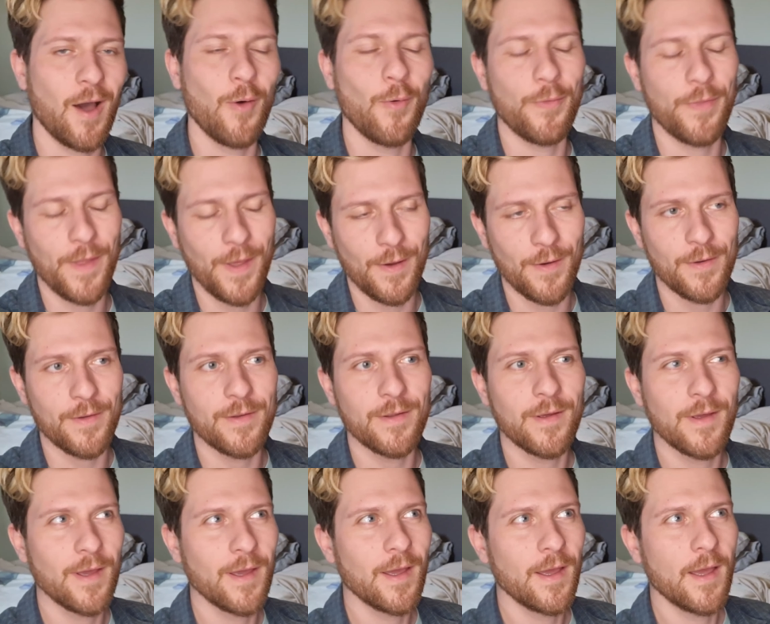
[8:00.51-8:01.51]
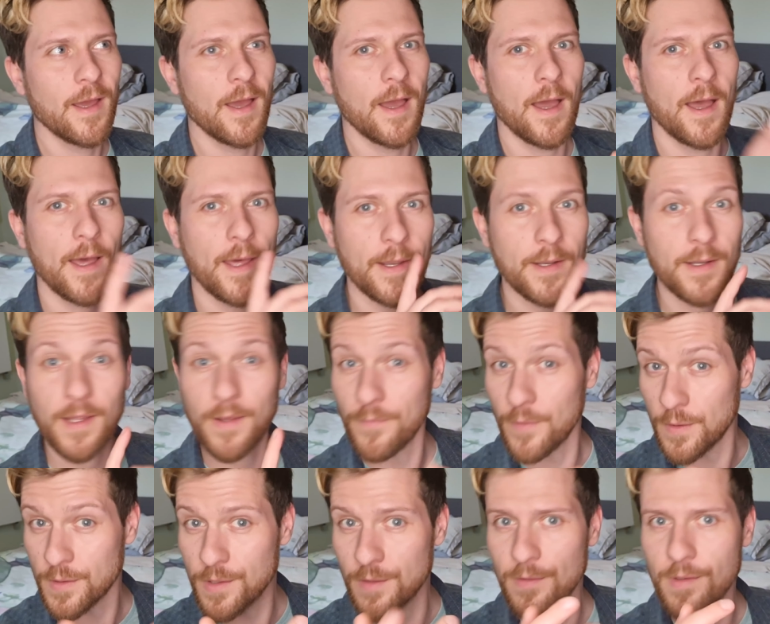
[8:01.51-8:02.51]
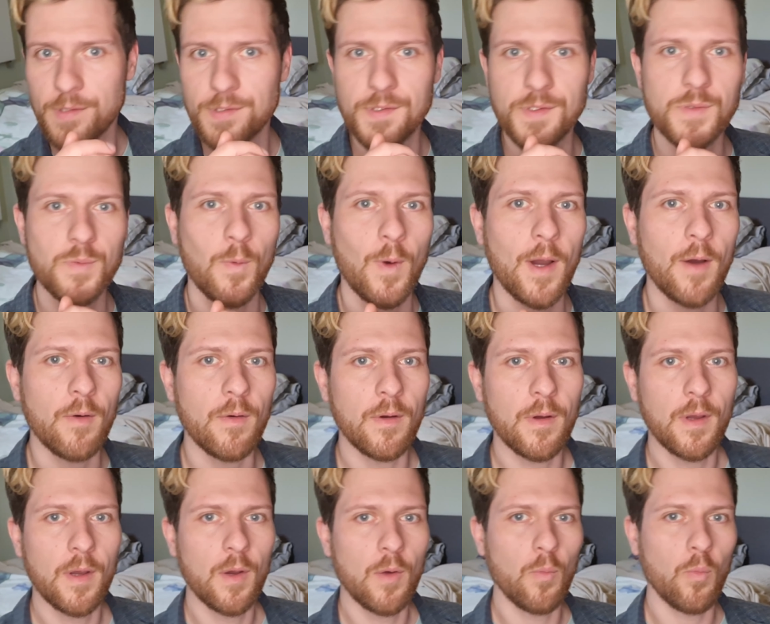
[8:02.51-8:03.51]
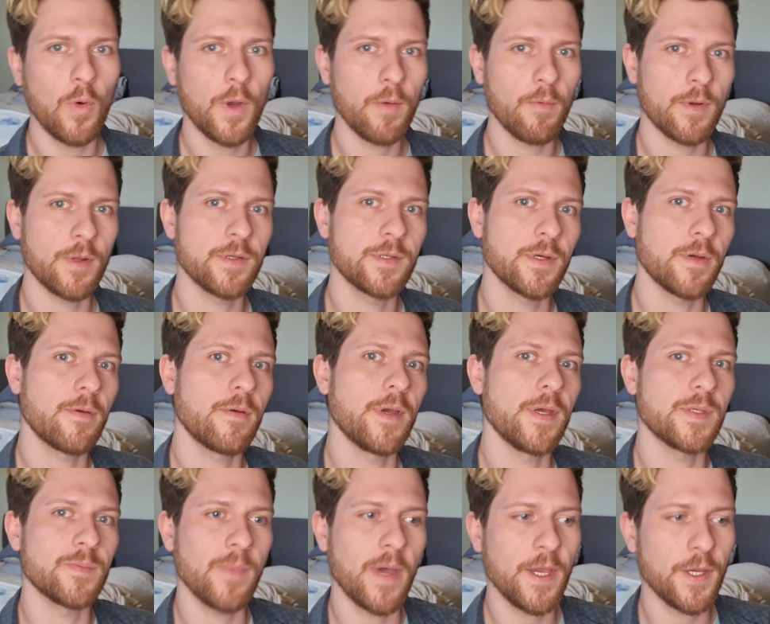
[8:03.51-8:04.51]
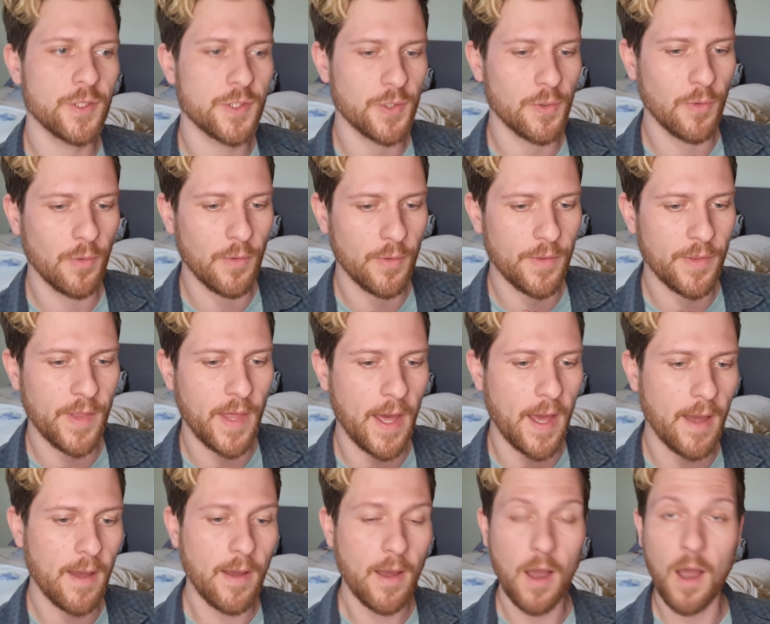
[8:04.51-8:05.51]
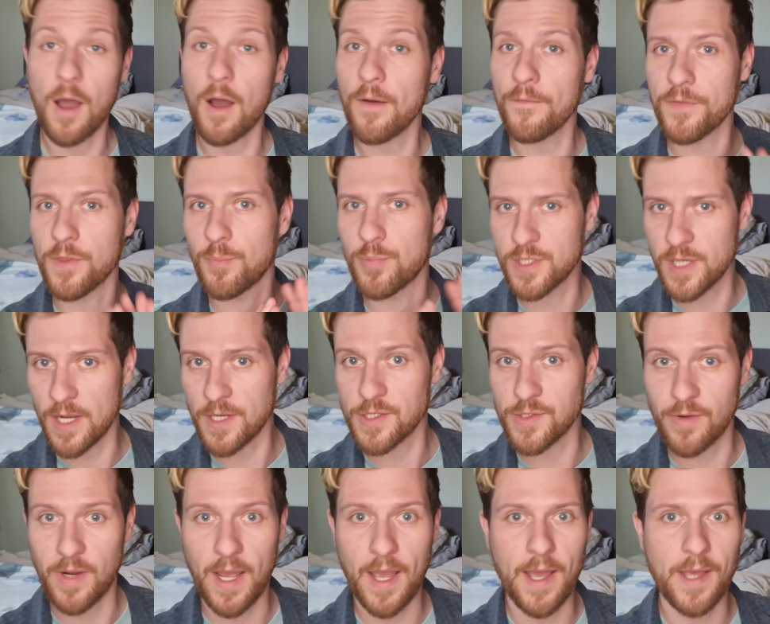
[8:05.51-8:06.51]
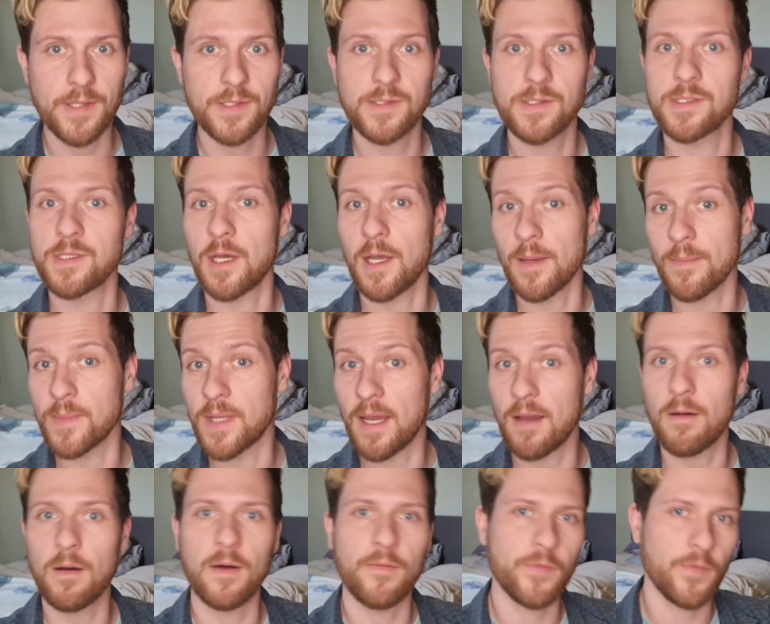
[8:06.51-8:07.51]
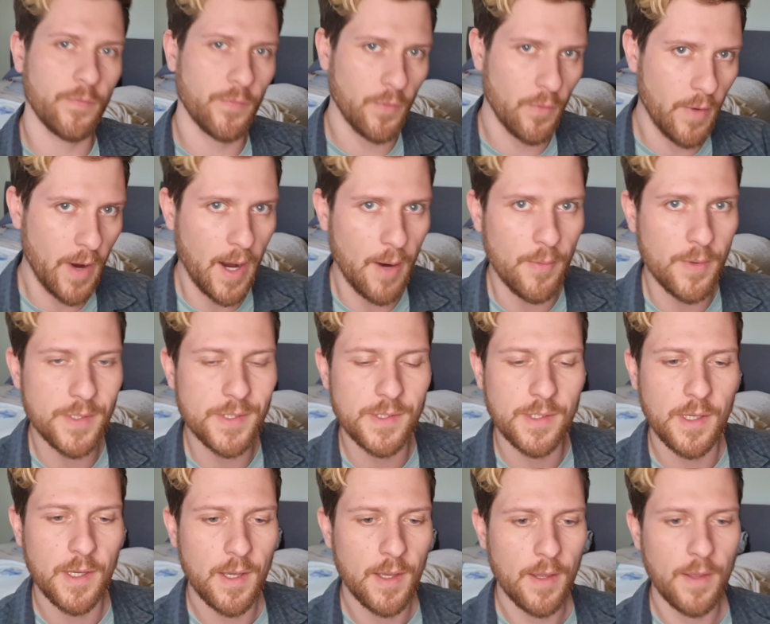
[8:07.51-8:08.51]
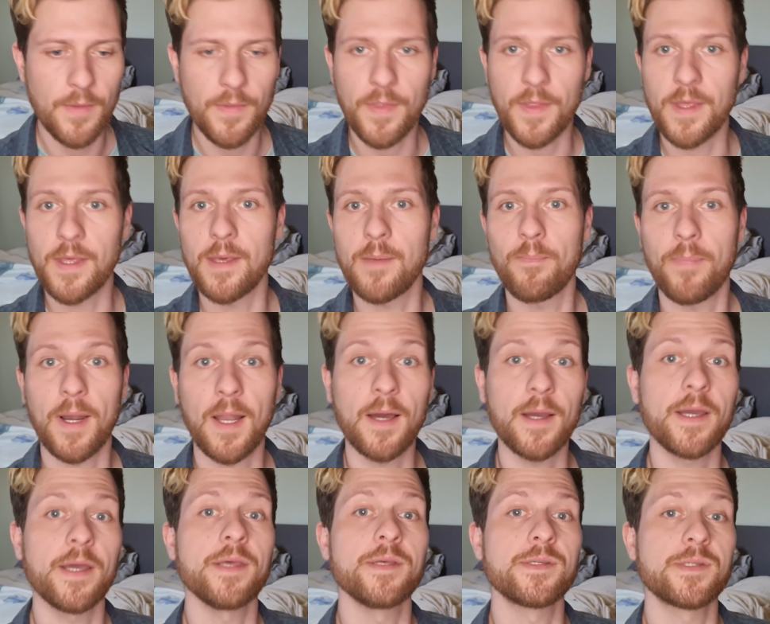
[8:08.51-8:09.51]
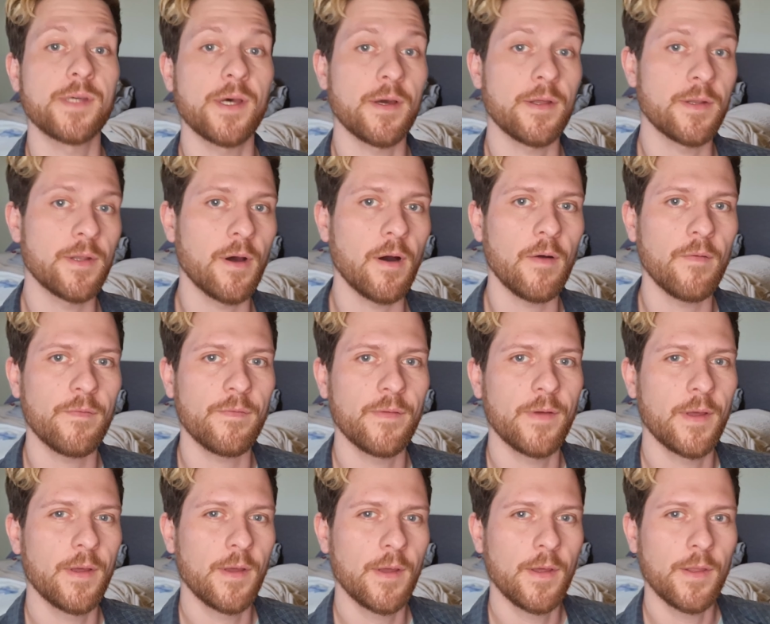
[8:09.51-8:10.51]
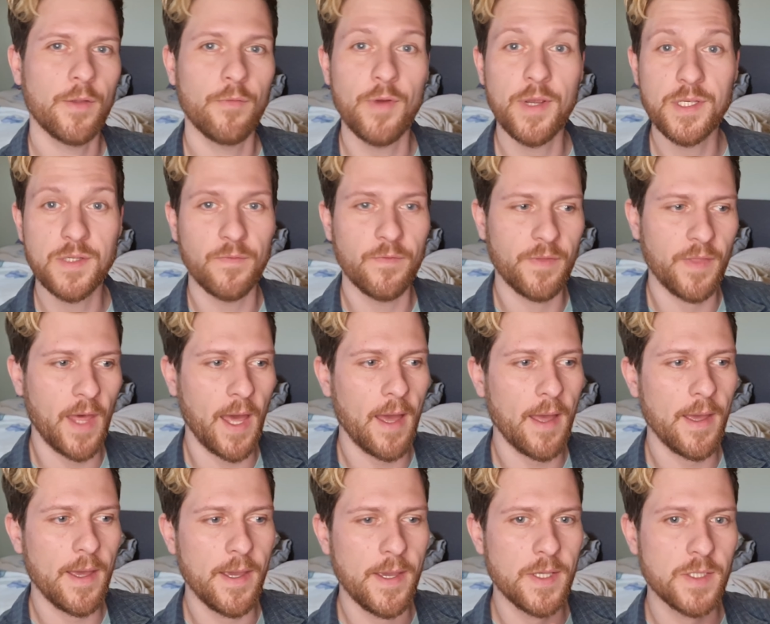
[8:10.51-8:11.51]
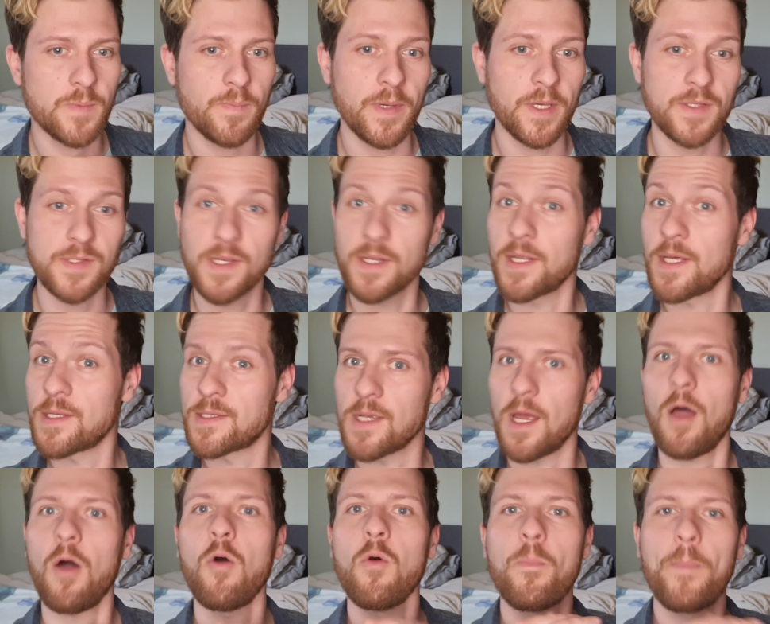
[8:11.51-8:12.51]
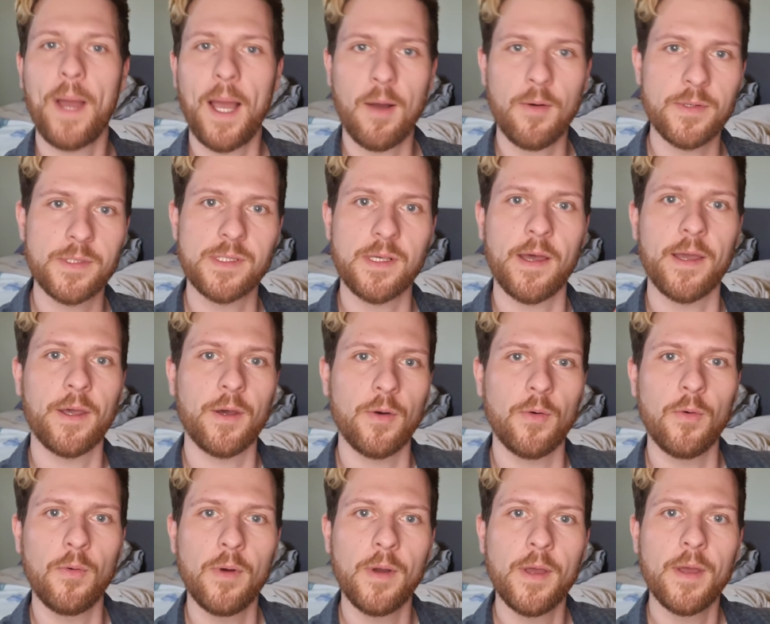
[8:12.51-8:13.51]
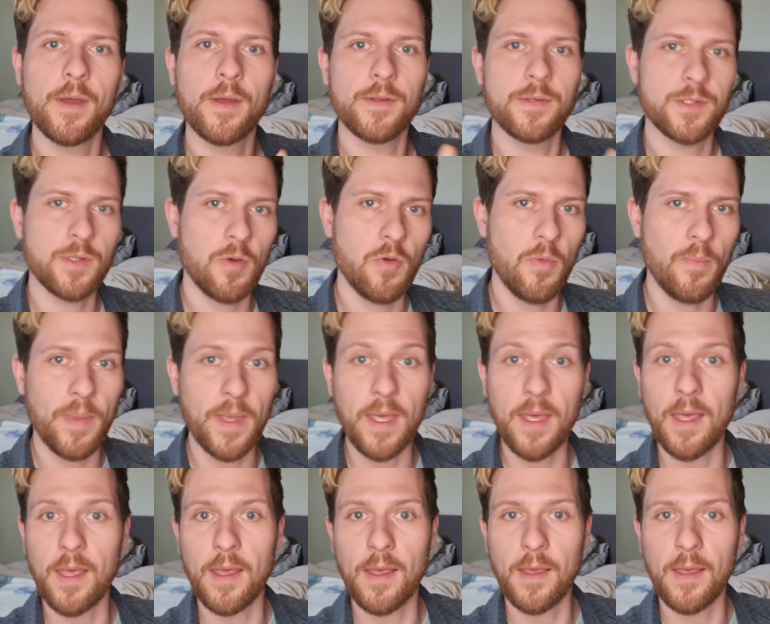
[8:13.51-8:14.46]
whole thing on. And if you do this as well, what you want to do is make sure that after the projector has timed out after 4 hours, the plug is turned off. The reason for that is because it needs a whole power cycle to be